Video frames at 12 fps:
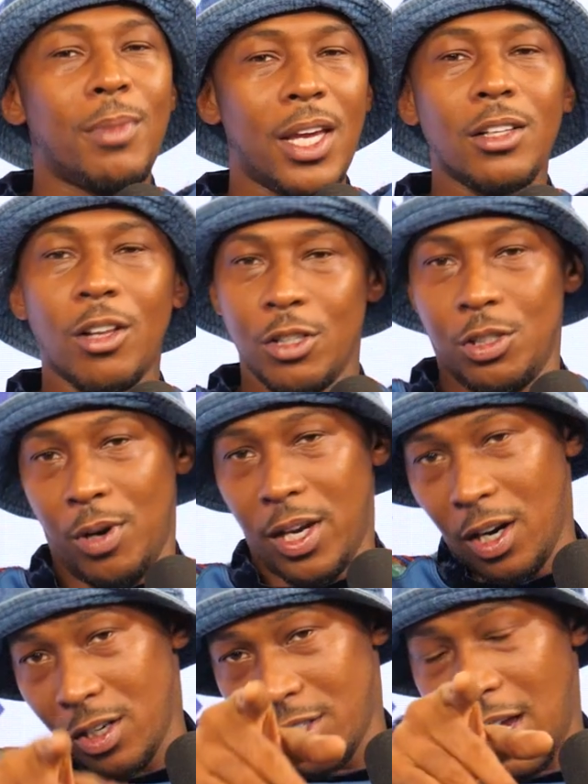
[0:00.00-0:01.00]
make lingerie.
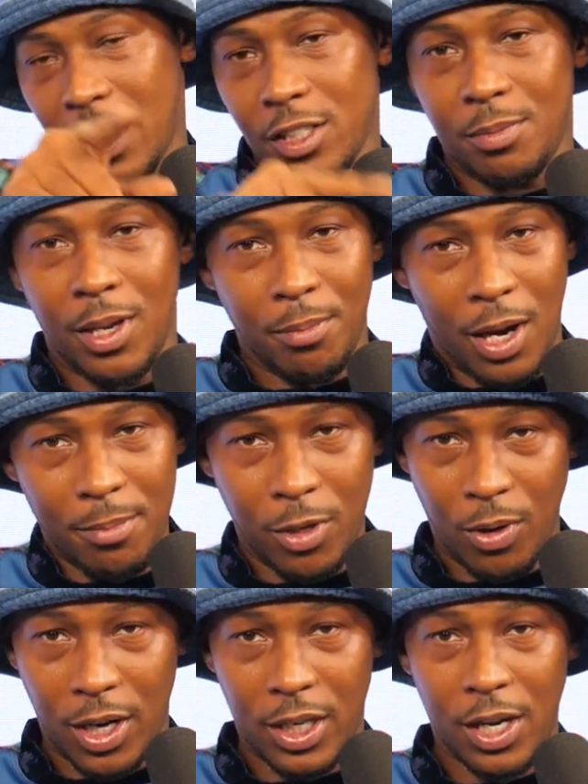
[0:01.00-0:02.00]
Her jacket's made by me
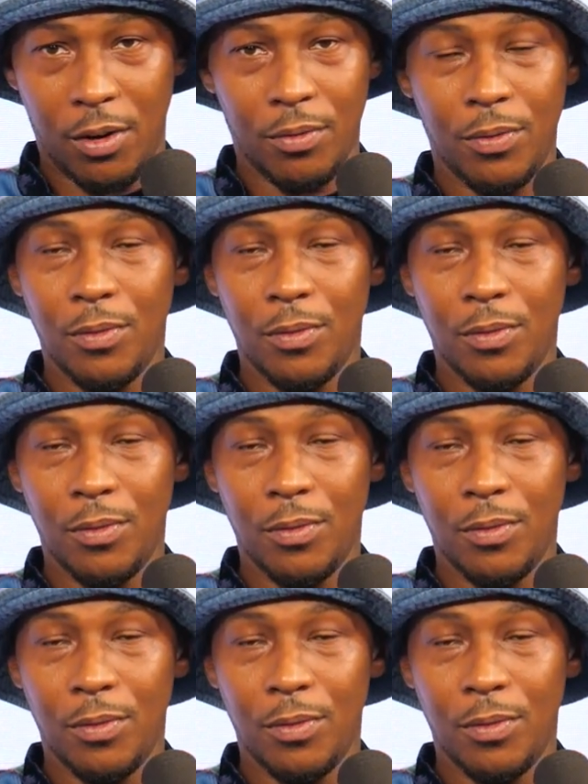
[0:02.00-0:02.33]
right now.